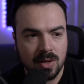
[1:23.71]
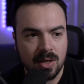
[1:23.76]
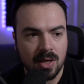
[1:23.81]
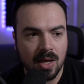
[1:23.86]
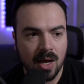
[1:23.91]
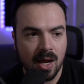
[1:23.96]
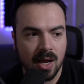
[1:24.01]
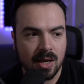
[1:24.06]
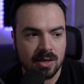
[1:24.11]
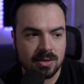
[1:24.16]
we
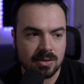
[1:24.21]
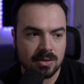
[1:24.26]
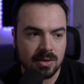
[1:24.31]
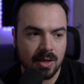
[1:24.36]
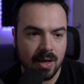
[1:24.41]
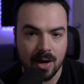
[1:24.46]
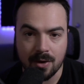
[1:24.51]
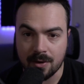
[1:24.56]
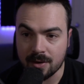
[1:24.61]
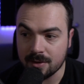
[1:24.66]
got
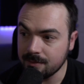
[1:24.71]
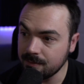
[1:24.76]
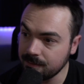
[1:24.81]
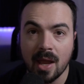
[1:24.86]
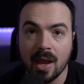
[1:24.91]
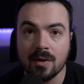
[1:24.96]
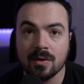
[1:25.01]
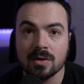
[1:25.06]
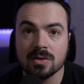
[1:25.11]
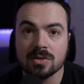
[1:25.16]
Eren.
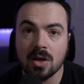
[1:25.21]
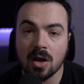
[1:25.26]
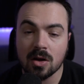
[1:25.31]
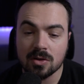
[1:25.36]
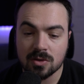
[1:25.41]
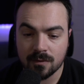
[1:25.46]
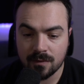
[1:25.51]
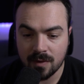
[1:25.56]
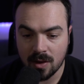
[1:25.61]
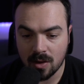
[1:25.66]
Eren
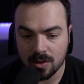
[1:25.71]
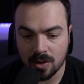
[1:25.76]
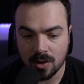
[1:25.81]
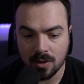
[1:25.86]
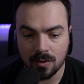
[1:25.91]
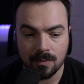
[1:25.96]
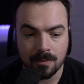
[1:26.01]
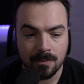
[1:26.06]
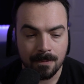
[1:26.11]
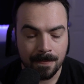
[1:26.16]
talked to
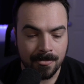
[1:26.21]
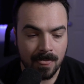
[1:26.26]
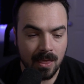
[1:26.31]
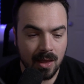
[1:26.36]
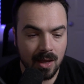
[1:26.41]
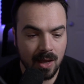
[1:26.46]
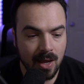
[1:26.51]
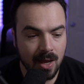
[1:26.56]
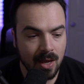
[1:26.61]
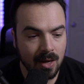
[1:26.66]
Falco.
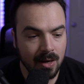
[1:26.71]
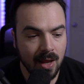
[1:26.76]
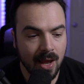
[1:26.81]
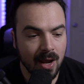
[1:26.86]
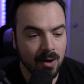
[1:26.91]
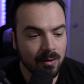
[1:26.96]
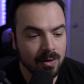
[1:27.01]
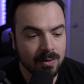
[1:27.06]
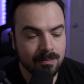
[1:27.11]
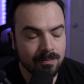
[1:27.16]
And
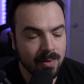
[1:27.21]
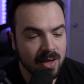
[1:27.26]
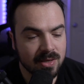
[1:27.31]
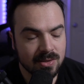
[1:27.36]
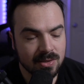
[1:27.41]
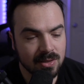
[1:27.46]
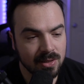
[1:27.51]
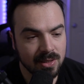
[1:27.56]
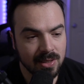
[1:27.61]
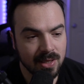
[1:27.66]
Eren
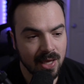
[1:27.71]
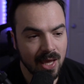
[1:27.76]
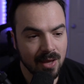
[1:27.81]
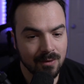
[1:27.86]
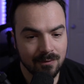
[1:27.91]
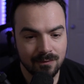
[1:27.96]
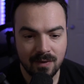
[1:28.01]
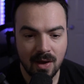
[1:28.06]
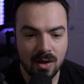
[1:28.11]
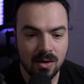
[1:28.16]
basically
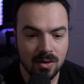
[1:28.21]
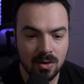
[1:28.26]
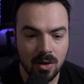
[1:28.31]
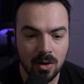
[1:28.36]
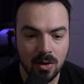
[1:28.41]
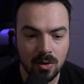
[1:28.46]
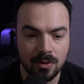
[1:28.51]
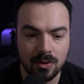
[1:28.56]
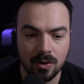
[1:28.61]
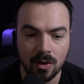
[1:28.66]
gave
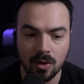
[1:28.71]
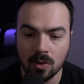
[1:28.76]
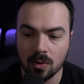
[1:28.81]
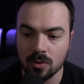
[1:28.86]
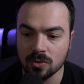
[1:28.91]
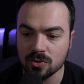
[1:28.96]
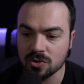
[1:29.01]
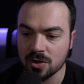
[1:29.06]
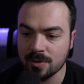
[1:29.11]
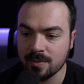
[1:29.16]
Falco the
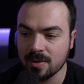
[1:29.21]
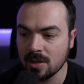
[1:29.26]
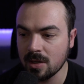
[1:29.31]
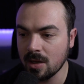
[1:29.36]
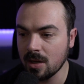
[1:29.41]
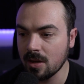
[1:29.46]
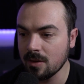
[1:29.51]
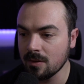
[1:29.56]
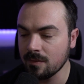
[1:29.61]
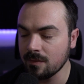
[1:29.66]
whole treatment
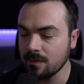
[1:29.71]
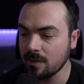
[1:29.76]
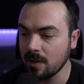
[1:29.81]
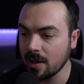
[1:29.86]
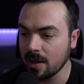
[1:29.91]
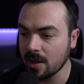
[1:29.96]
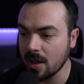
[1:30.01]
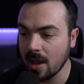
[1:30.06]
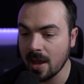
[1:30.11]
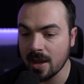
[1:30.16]
of,
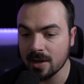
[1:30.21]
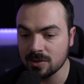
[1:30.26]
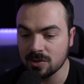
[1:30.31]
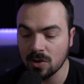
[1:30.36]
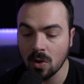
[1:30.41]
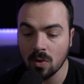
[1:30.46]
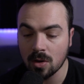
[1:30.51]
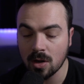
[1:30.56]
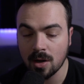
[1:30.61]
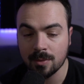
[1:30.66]
like, a
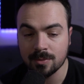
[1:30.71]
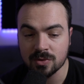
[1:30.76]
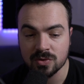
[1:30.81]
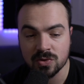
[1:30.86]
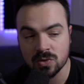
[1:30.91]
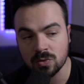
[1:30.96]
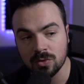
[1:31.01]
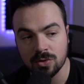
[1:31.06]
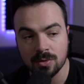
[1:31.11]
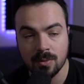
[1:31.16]
don't come to
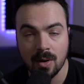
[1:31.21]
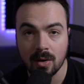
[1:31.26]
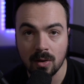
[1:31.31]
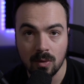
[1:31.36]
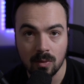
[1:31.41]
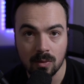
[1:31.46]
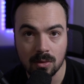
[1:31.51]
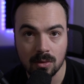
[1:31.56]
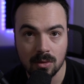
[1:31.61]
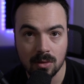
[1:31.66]
school
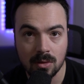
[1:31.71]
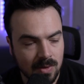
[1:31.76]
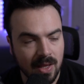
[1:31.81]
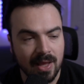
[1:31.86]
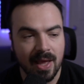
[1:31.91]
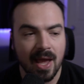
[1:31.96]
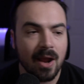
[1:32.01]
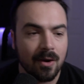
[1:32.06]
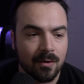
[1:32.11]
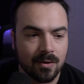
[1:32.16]
tomorrow.
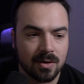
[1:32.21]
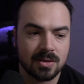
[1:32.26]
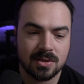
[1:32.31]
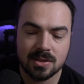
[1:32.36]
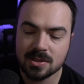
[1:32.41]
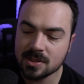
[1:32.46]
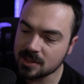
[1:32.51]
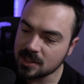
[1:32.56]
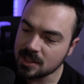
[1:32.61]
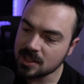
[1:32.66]
Like, Eren
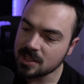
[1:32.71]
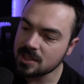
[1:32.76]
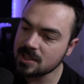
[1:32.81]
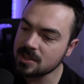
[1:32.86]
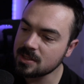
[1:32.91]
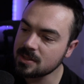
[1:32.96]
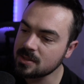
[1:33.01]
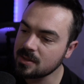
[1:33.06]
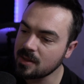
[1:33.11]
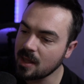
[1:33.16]

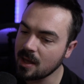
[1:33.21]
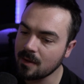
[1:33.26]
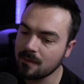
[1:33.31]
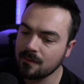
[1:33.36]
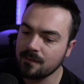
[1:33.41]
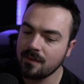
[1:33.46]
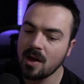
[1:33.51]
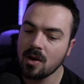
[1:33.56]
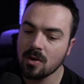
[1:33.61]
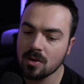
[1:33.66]
sees that
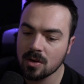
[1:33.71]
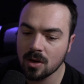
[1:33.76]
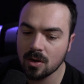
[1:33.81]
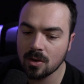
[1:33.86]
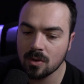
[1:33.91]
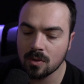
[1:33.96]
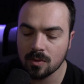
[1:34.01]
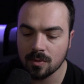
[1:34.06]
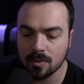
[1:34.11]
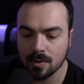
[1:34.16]

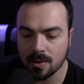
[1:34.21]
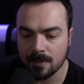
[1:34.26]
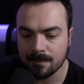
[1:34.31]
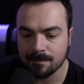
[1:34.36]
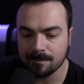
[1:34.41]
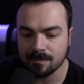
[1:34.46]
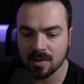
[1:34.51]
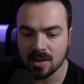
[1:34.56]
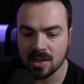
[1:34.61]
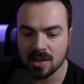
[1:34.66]
Falco
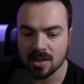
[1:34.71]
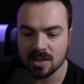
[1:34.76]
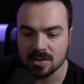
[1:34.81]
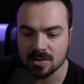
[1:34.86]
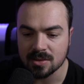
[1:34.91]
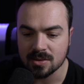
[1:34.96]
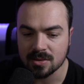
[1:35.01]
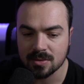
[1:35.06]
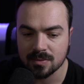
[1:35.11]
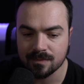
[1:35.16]

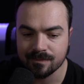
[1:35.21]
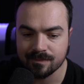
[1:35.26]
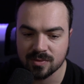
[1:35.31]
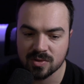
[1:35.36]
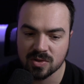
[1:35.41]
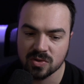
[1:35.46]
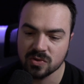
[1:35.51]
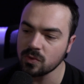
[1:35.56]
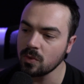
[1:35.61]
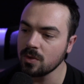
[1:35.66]
is
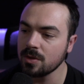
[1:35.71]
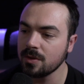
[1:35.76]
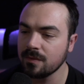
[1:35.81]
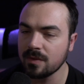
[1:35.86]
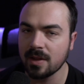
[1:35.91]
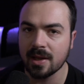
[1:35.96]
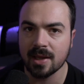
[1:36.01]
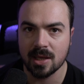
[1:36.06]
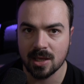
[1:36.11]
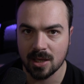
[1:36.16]
sort of
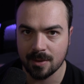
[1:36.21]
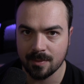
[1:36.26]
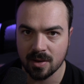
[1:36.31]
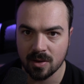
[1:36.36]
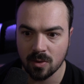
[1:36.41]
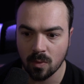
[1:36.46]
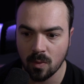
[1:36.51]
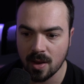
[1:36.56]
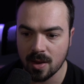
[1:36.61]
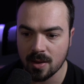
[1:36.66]
like him
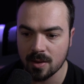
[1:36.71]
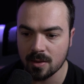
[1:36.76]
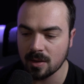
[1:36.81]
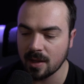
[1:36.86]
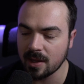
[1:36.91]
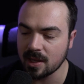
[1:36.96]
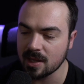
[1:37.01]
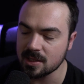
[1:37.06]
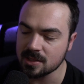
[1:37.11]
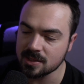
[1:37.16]
in a way.
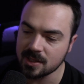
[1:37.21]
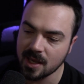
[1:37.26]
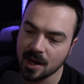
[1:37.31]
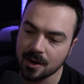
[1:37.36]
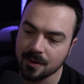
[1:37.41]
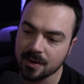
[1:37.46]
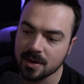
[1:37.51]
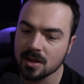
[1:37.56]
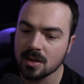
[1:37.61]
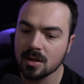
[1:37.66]
Like, he's
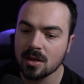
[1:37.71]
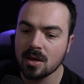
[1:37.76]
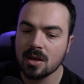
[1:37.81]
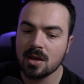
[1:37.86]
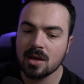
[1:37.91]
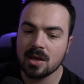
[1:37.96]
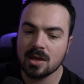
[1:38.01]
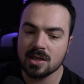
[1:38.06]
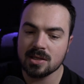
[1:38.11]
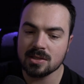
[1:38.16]
caring.
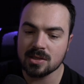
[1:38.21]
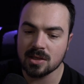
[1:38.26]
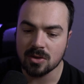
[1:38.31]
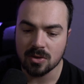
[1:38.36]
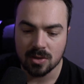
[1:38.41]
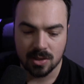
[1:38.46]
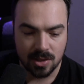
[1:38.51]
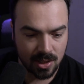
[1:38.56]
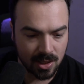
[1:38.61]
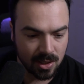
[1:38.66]
He's a
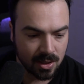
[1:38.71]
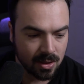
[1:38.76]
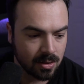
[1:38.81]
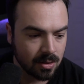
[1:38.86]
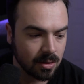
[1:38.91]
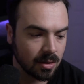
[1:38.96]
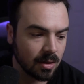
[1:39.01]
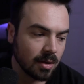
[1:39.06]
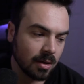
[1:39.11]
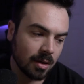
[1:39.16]
good kid.